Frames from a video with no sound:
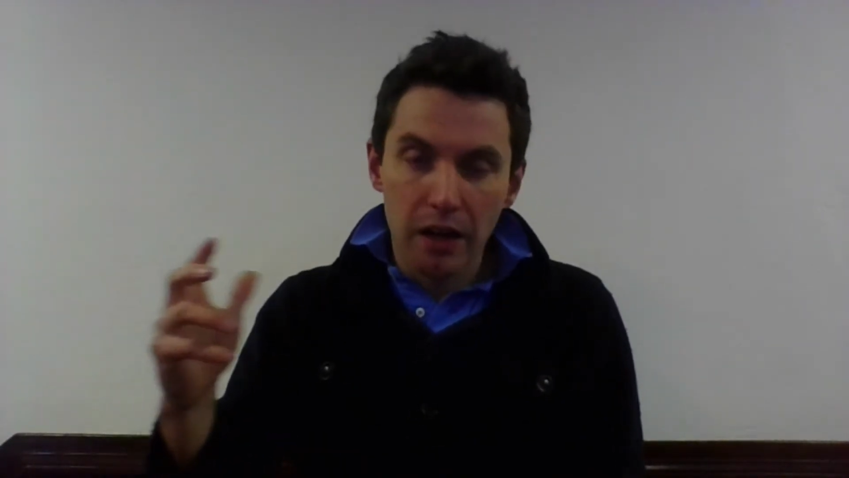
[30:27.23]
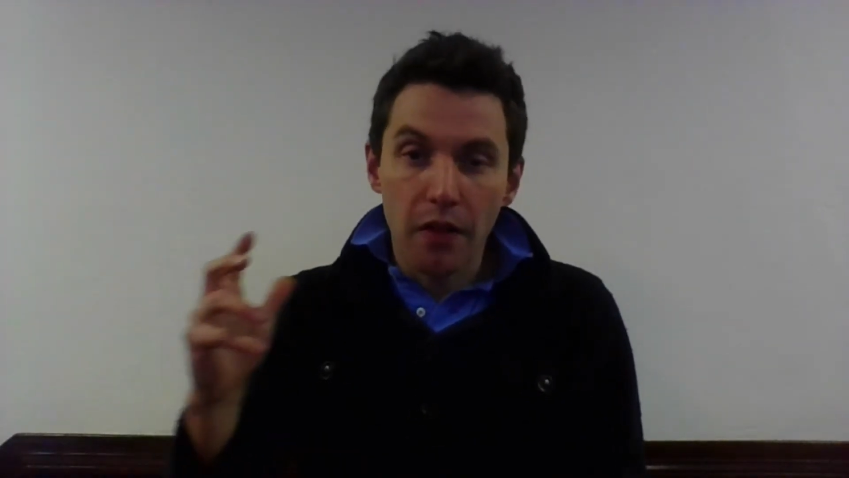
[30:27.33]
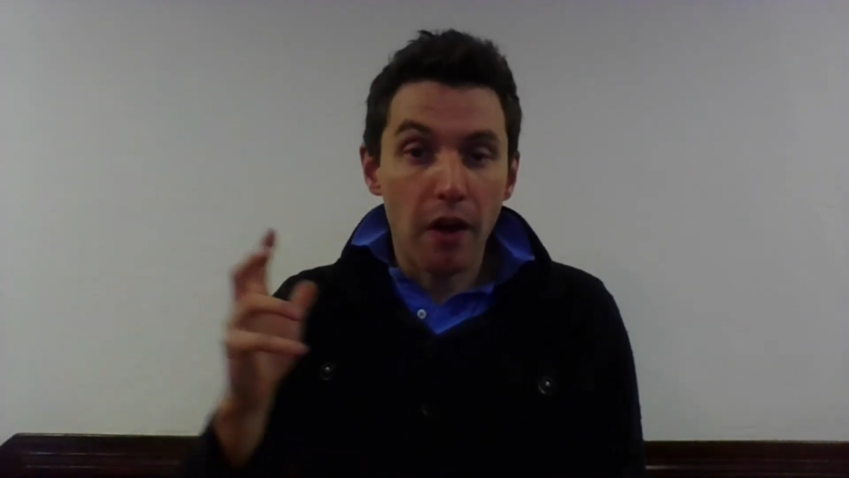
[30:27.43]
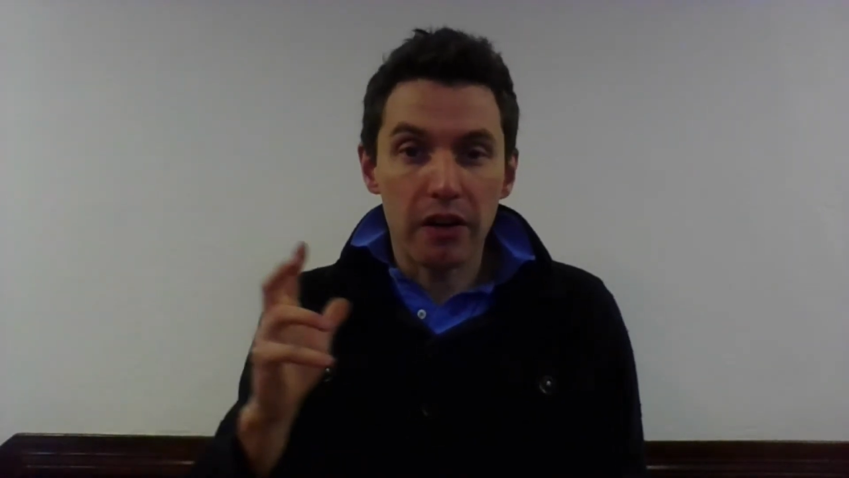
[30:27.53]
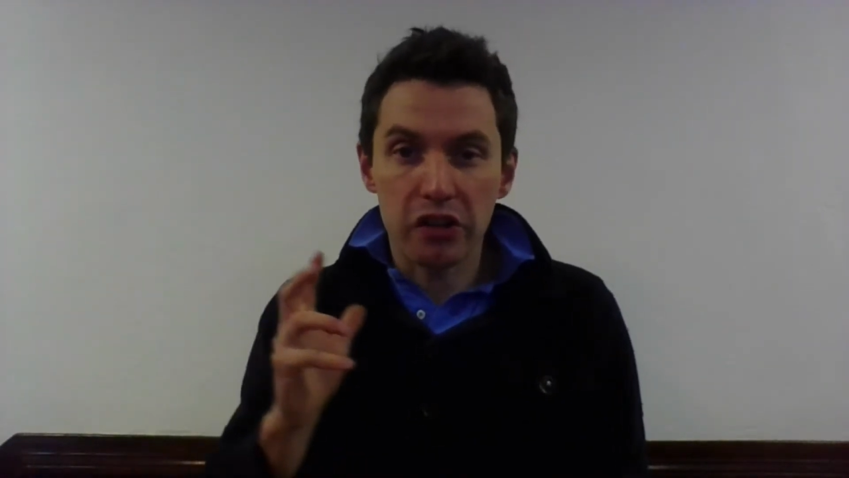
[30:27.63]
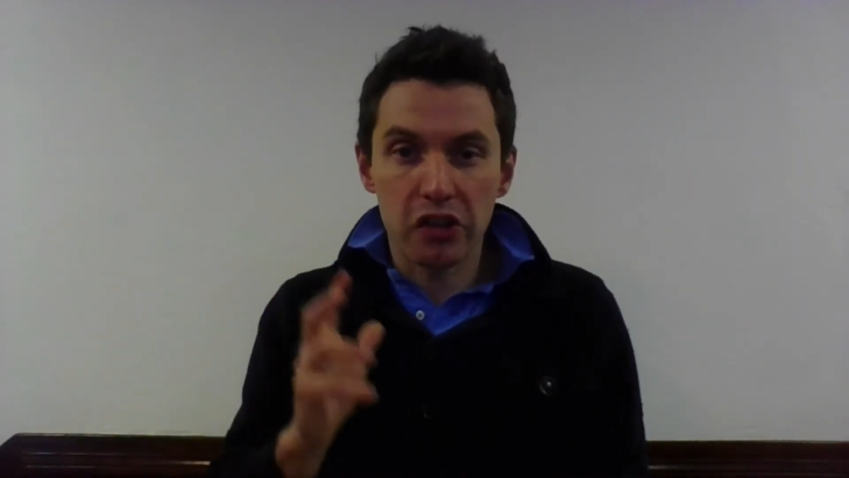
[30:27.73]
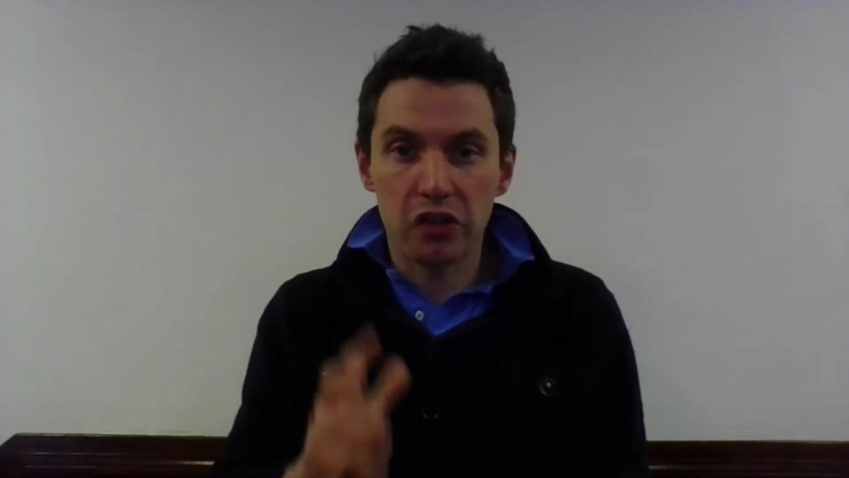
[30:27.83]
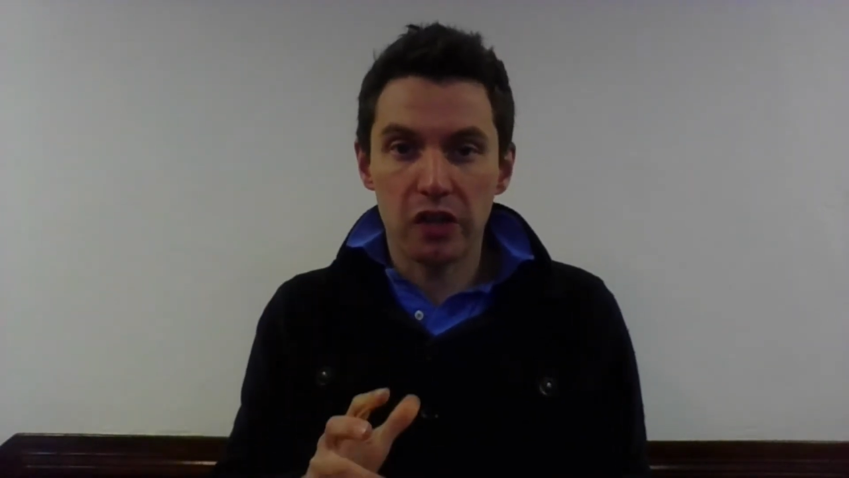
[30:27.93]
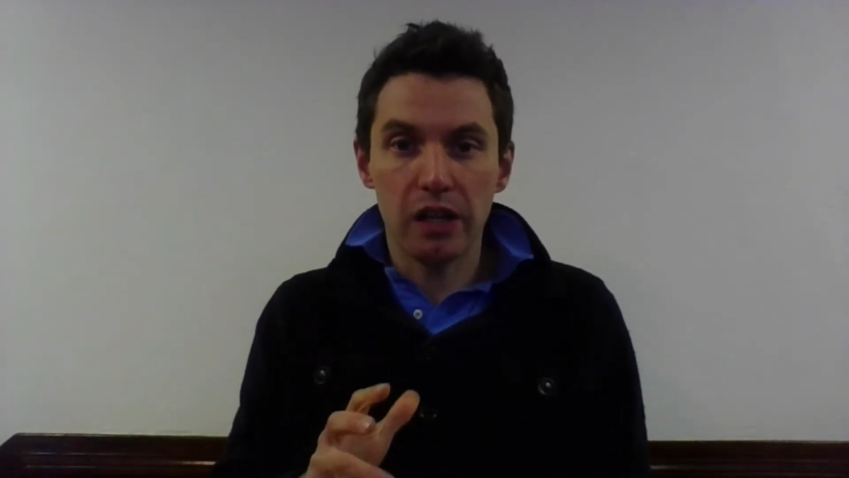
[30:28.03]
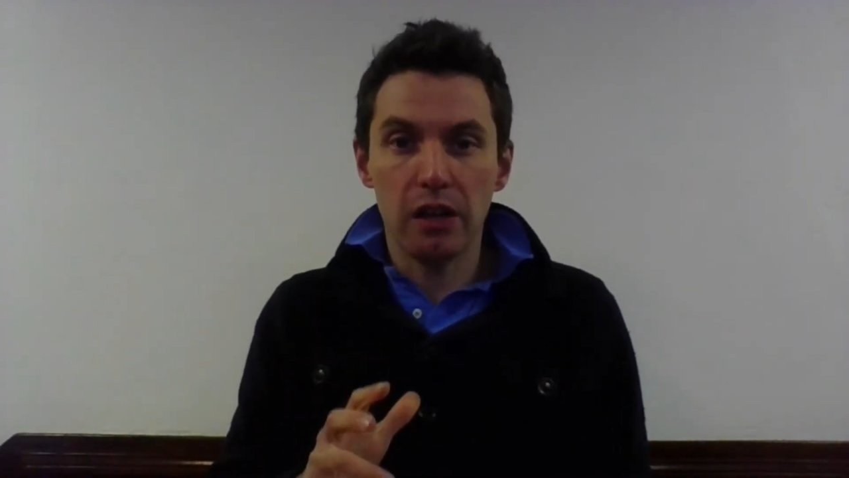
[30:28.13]
there is
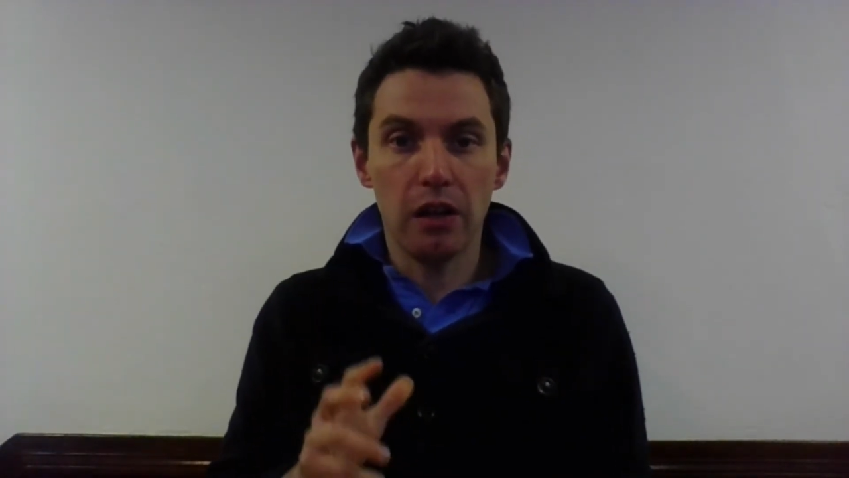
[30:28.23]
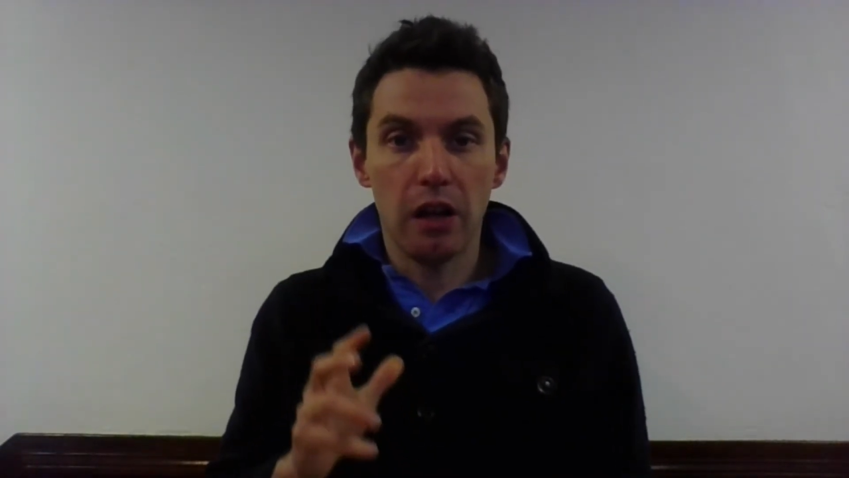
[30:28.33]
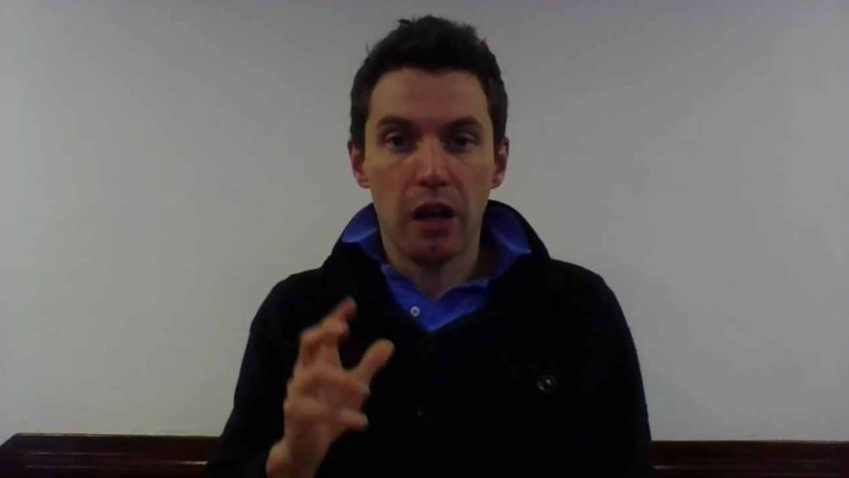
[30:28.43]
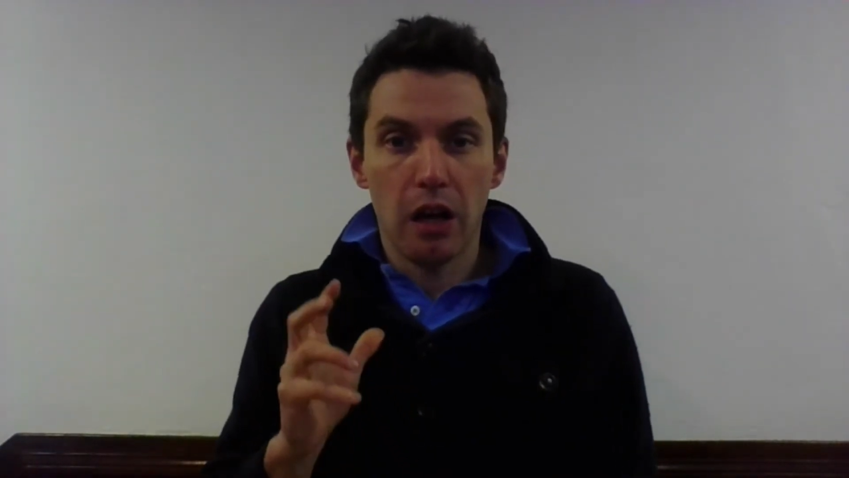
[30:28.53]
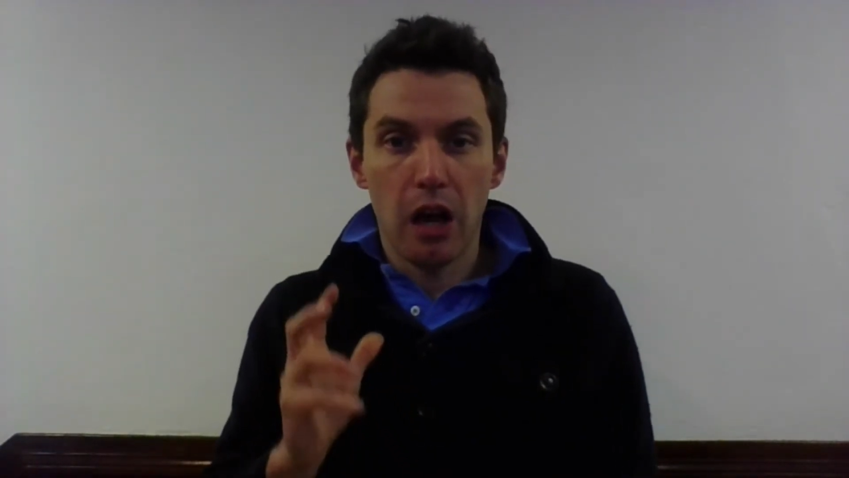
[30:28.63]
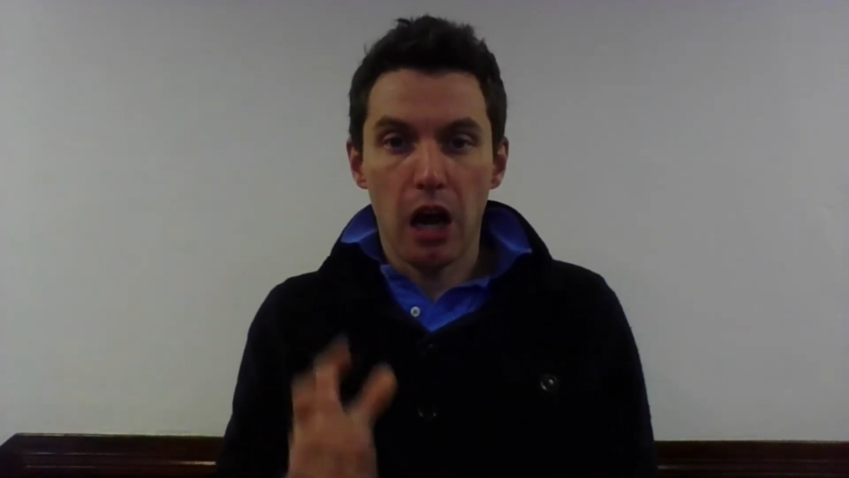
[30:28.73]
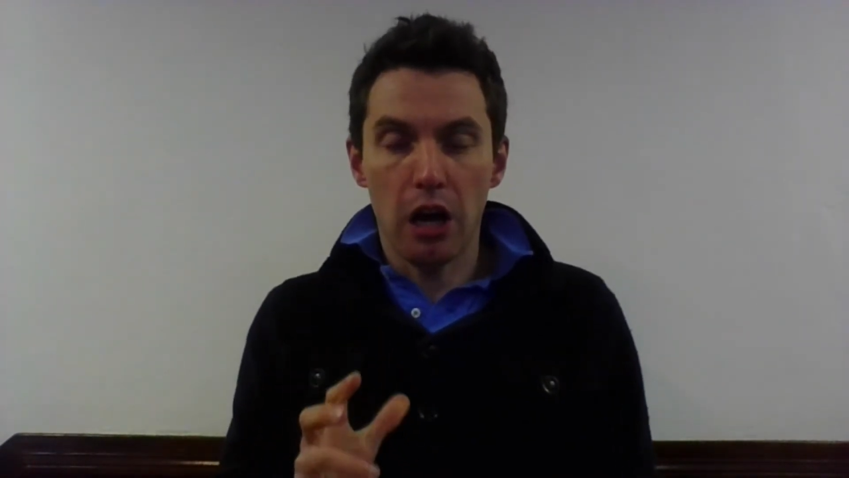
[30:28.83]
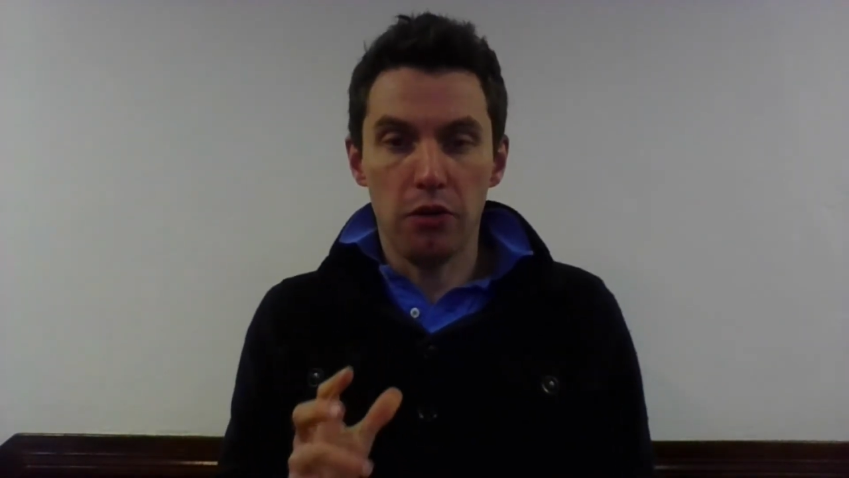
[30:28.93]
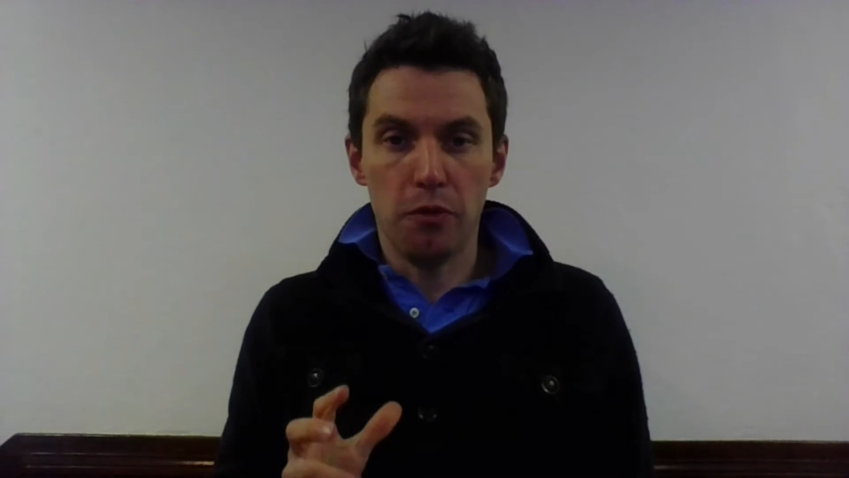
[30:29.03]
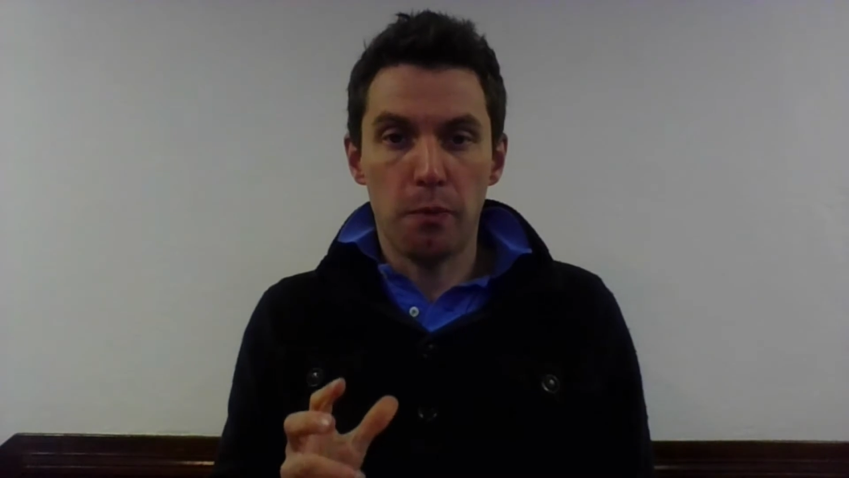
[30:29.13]
still
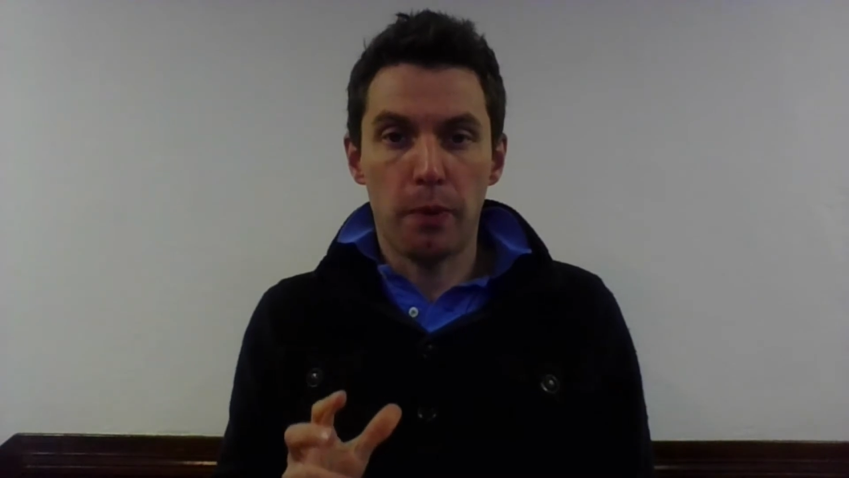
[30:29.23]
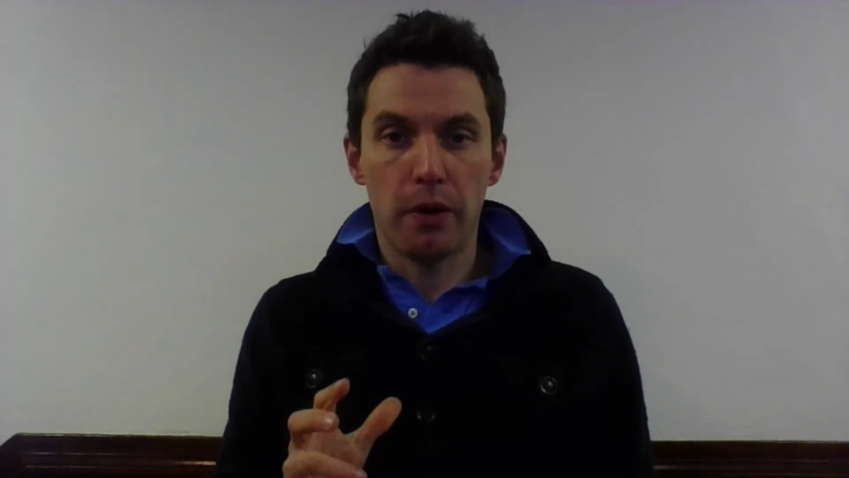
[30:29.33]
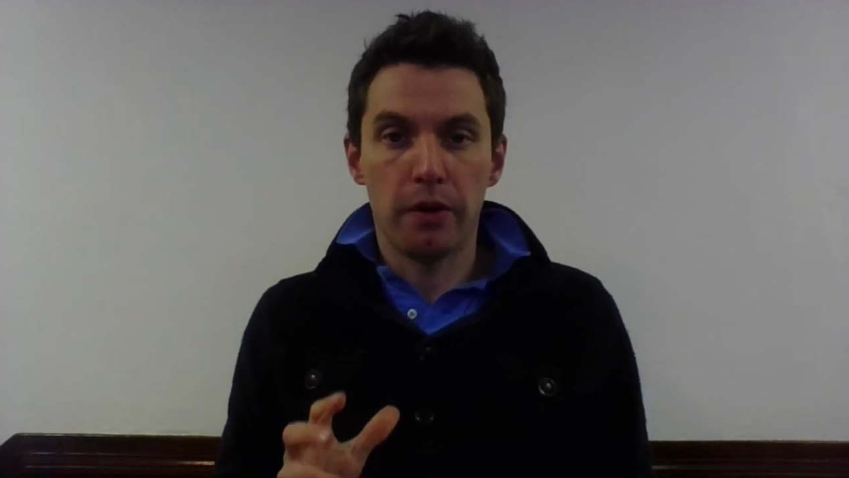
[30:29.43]
hope